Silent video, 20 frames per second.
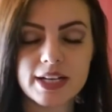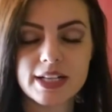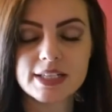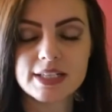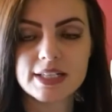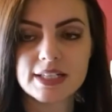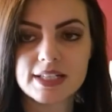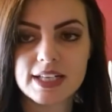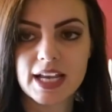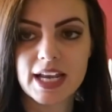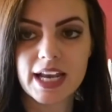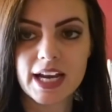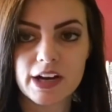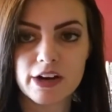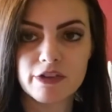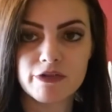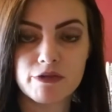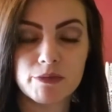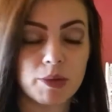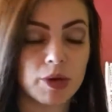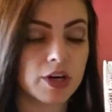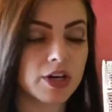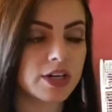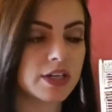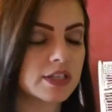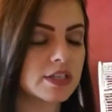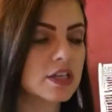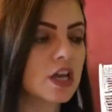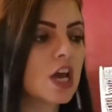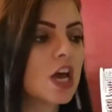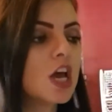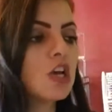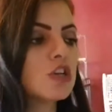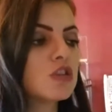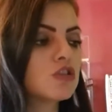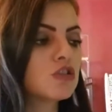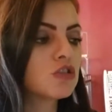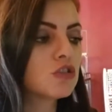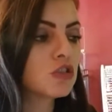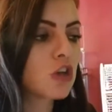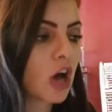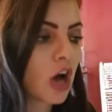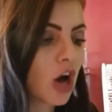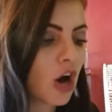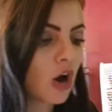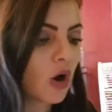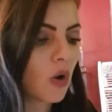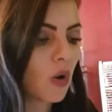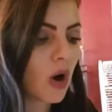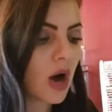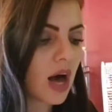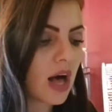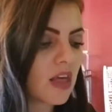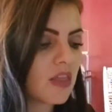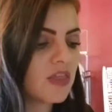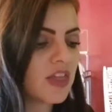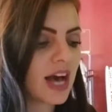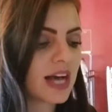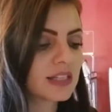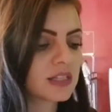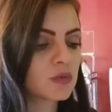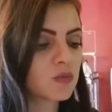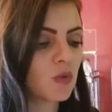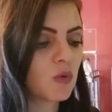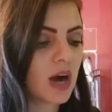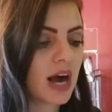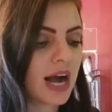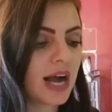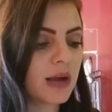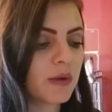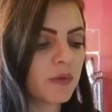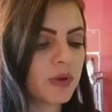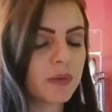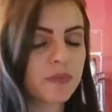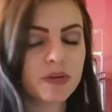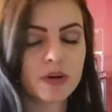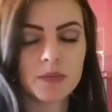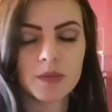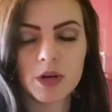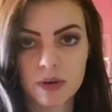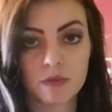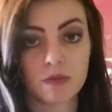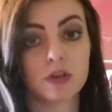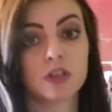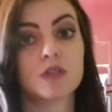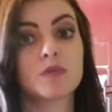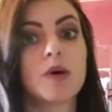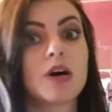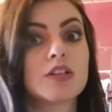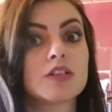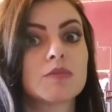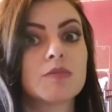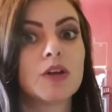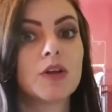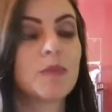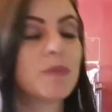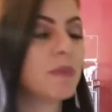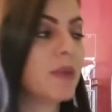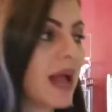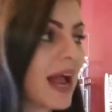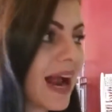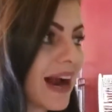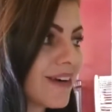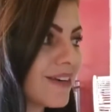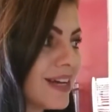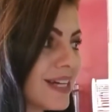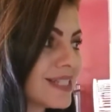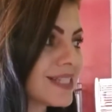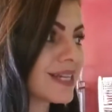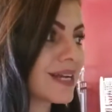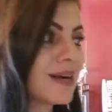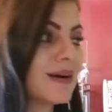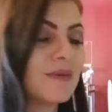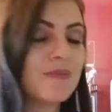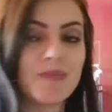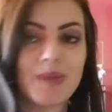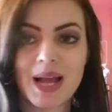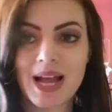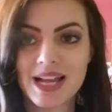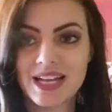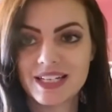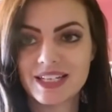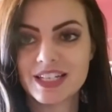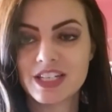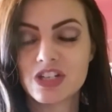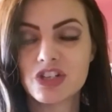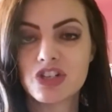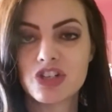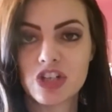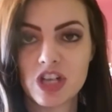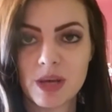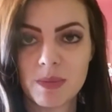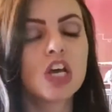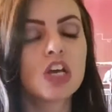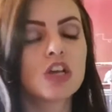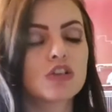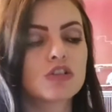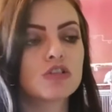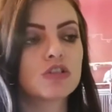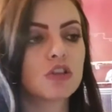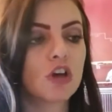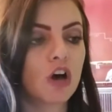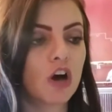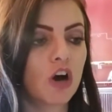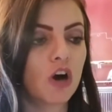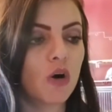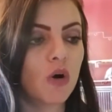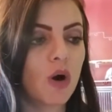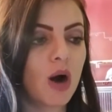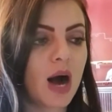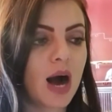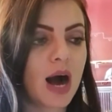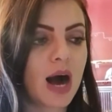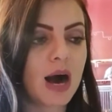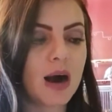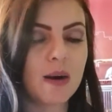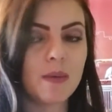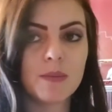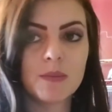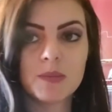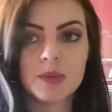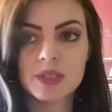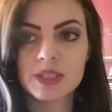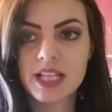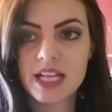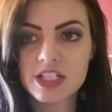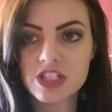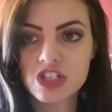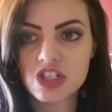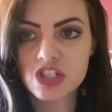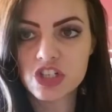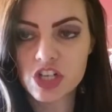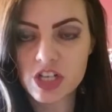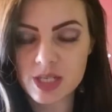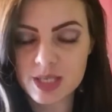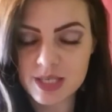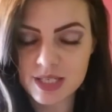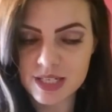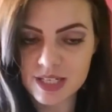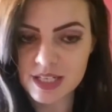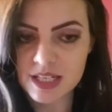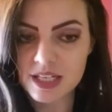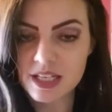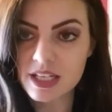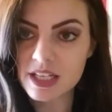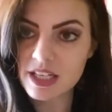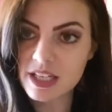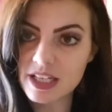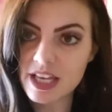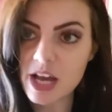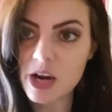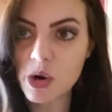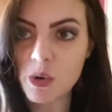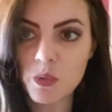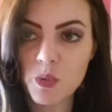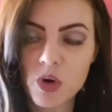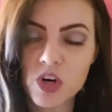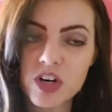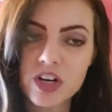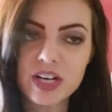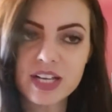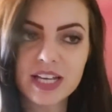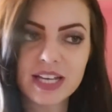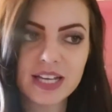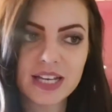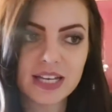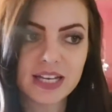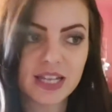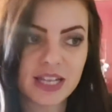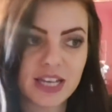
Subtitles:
is to take care of birds. So that's why we promote responsible parrot companionship. So let's just get a word in